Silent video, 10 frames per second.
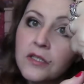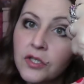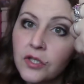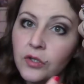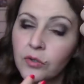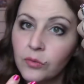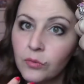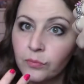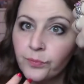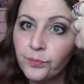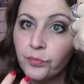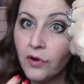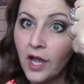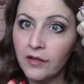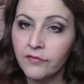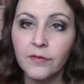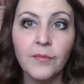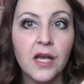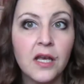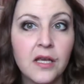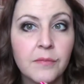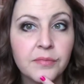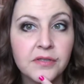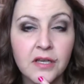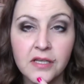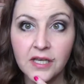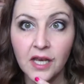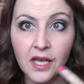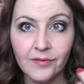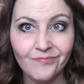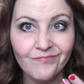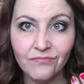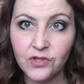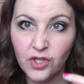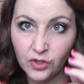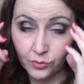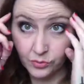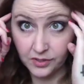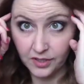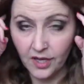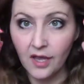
too bright for my lips, as I like nudes.